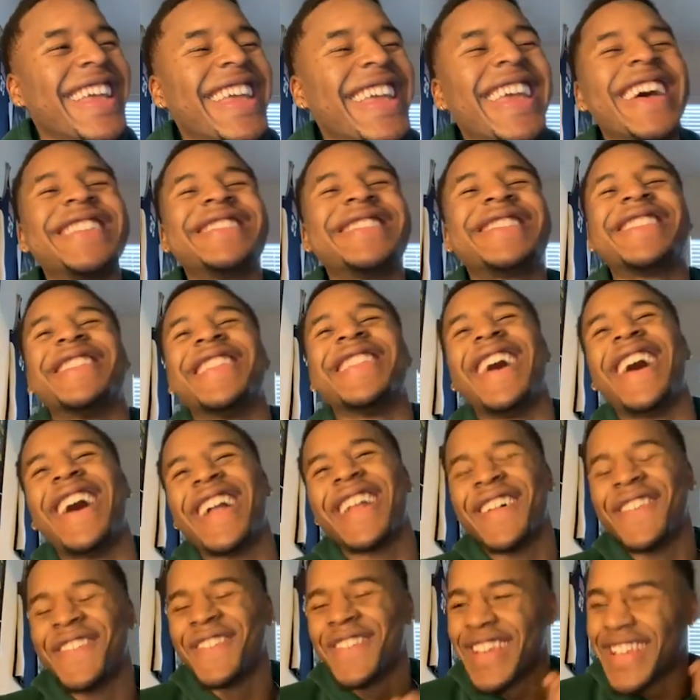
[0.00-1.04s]
He has
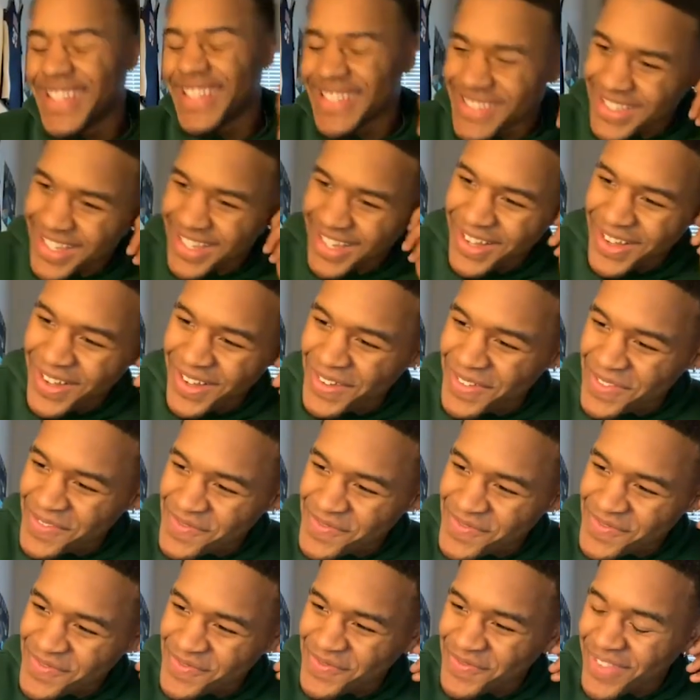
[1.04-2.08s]
he's
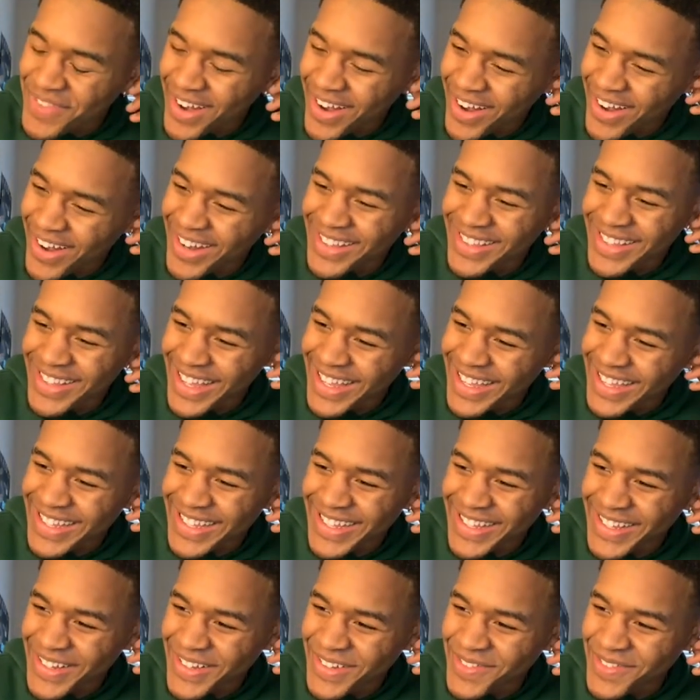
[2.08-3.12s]
very
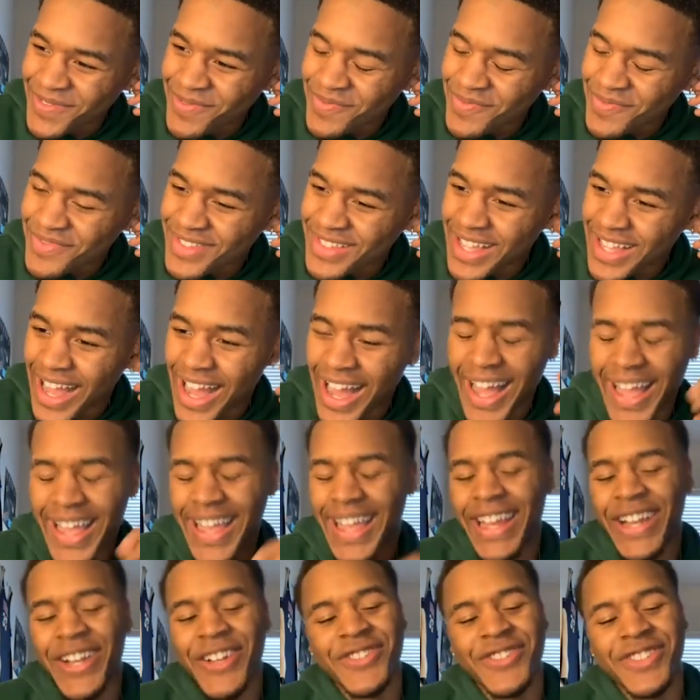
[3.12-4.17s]
like
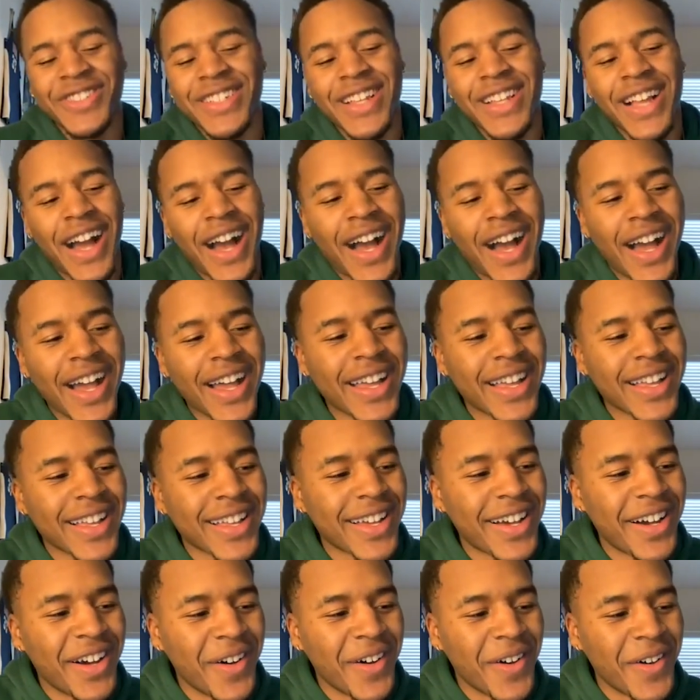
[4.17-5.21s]
high energy guy.
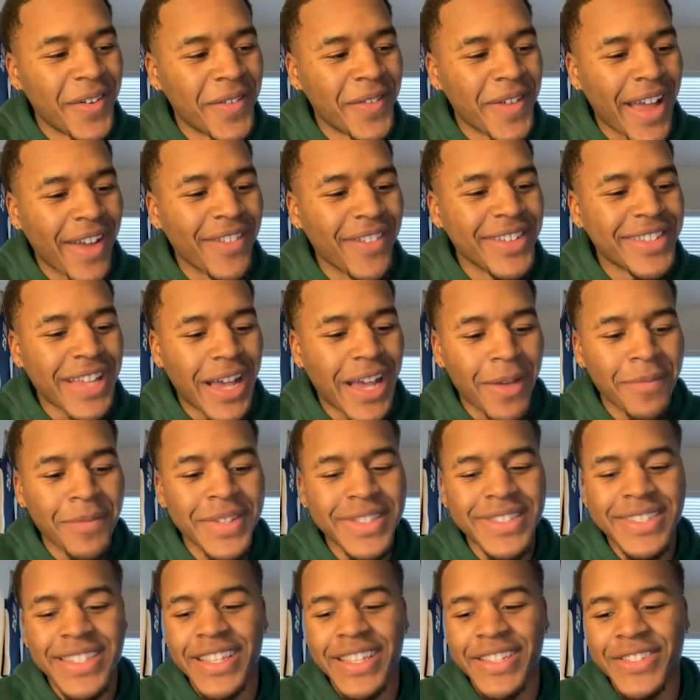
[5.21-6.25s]
Every time
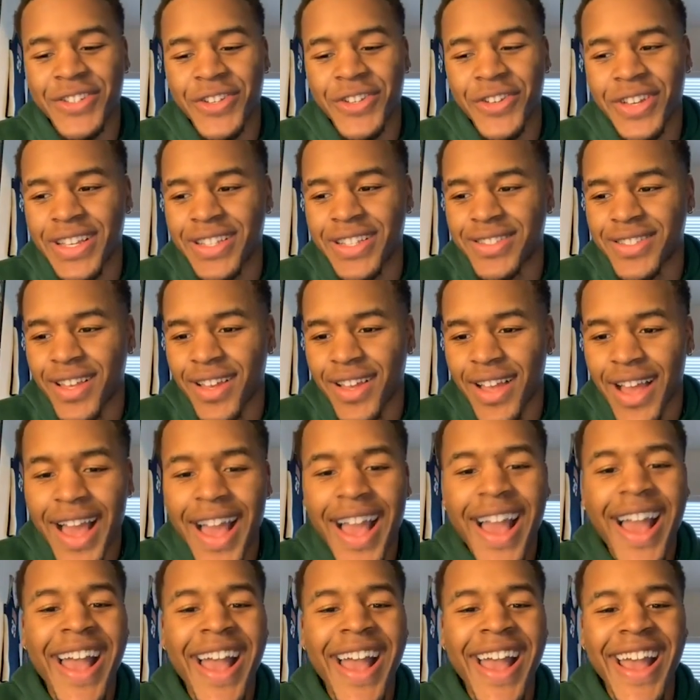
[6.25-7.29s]
he sees you, he's like,
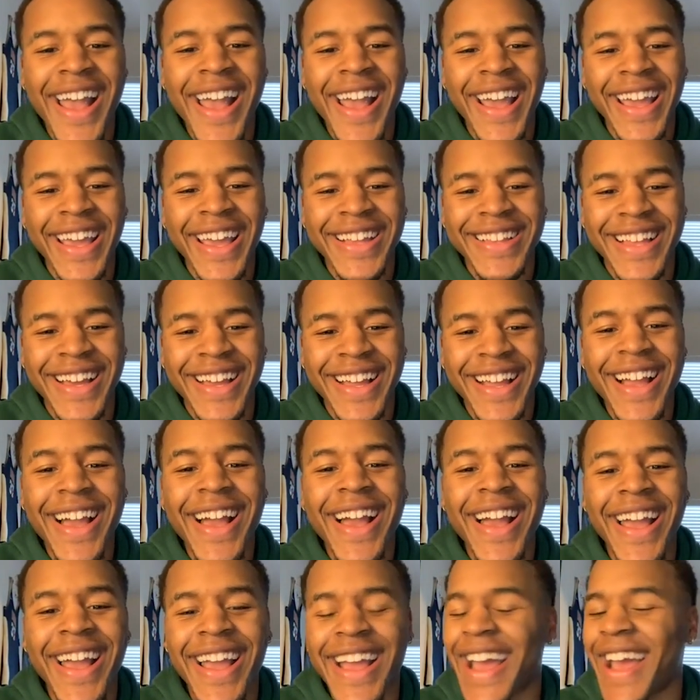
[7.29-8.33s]
hey,
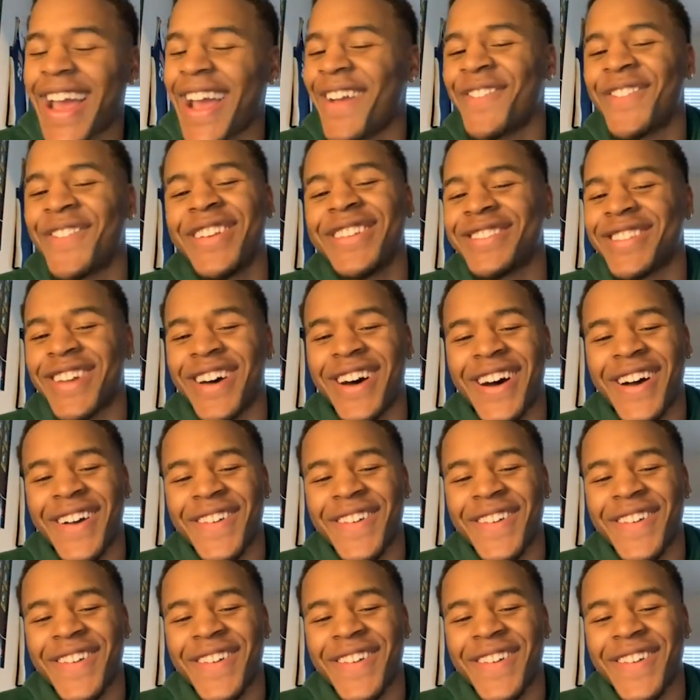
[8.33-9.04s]
every